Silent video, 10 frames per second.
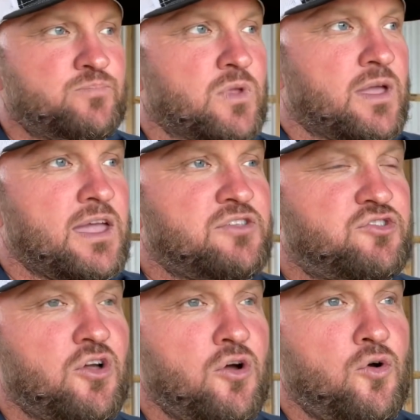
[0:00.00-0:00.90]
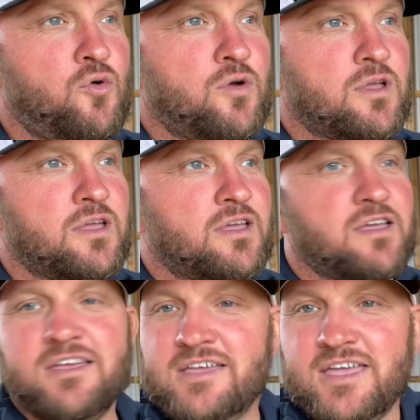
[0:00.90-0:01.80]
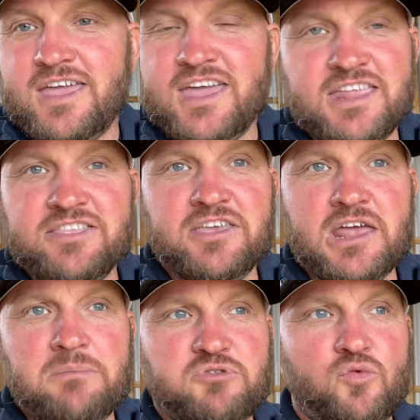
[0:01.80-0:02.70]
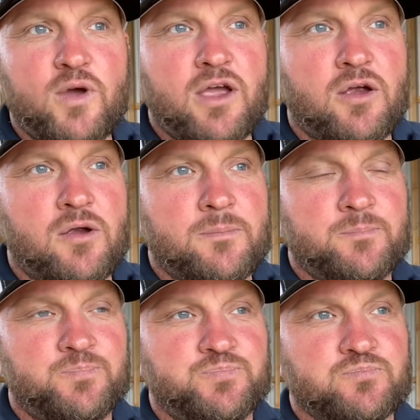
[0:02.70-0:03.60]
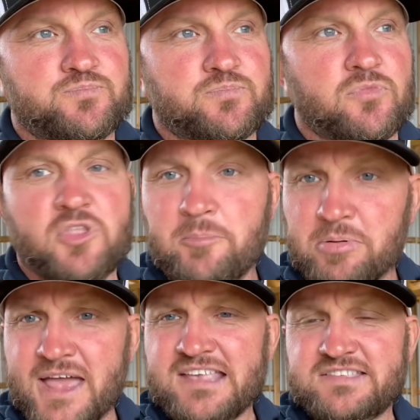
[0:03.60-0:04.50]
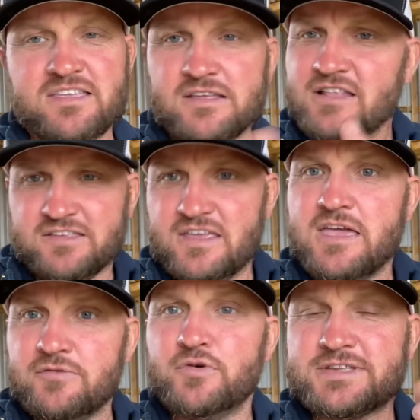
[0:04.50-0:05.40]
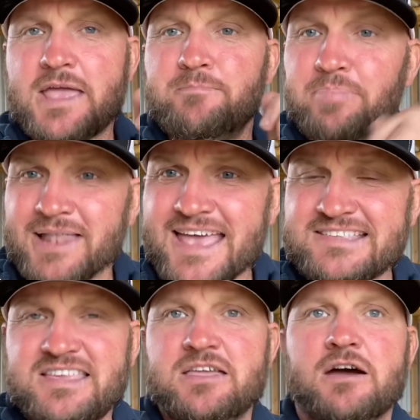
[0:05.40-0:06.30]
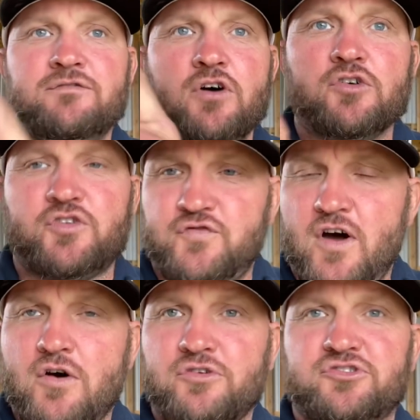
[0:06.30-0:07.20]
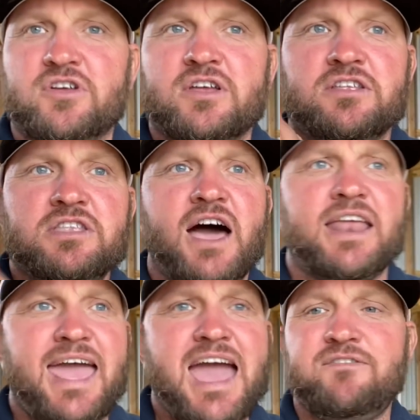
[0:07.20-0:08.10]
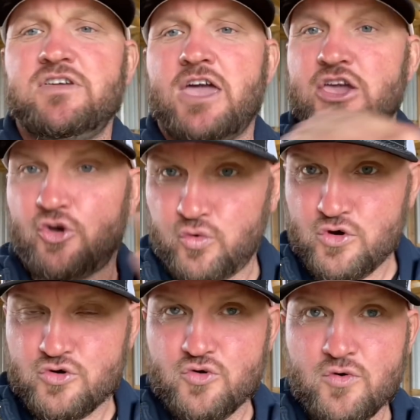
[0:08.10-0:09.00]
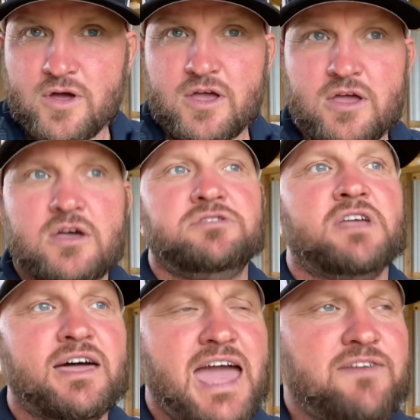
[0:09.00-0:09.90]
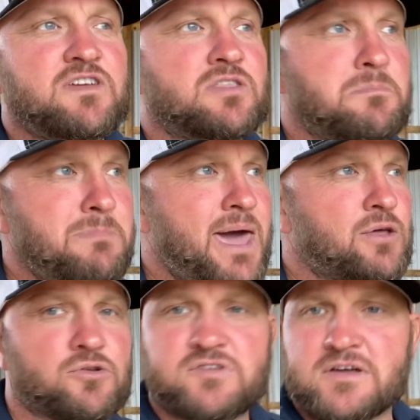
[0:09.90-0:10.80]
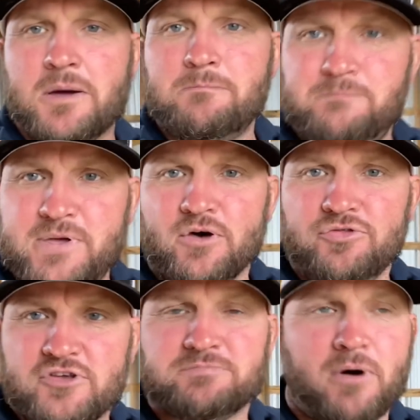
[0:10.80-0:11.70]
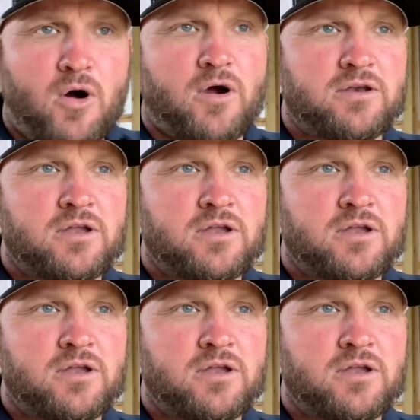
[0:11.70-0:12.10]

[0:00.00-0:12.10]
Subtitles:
And so it ended up to where it was a blessing of those folks not having a crew, not having the metal to come build the barn.